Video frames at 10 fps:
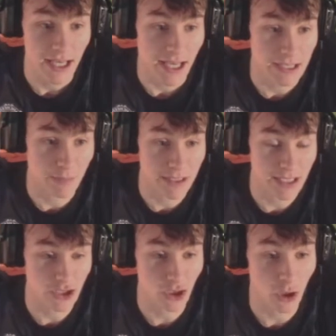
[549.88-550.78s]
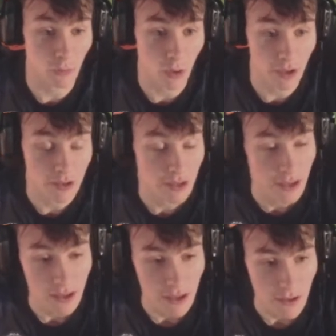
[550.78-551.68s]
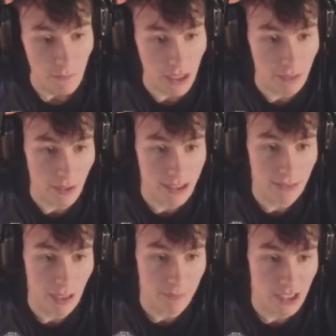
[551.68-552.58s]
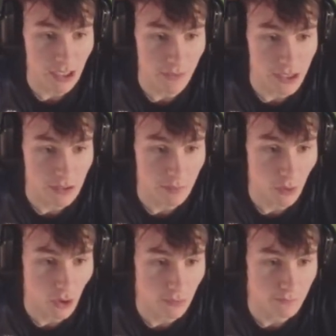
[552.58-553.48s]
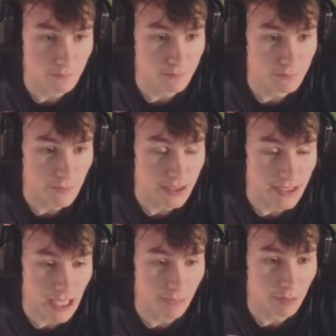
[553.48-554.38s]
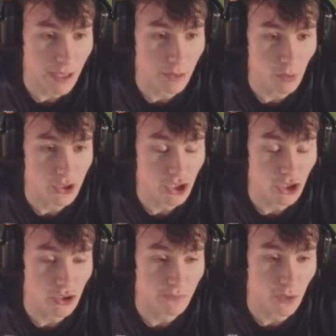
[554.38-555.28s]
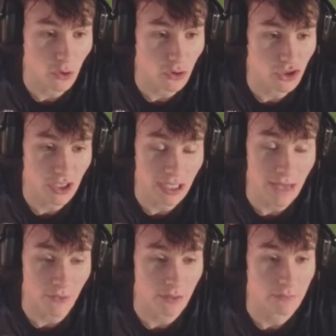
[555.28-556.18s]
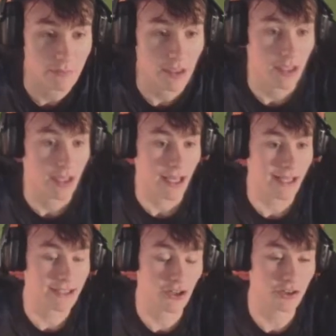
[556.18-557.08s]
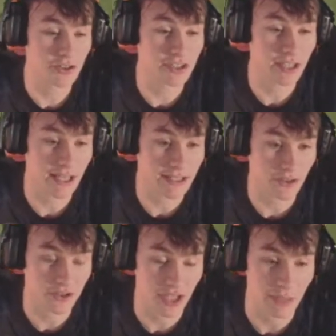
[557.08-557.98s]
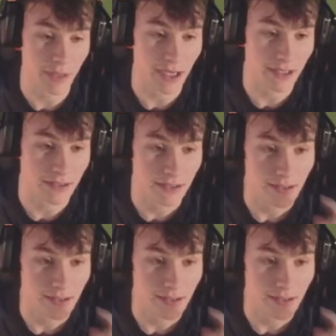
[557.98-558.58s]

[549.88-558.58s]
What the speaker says: it's basically a 2-on-1. But anyway, let's see what happens here then. So the ball, instead of playing the 1-2, FootyKingOfficial is clever. He turns his other centre back,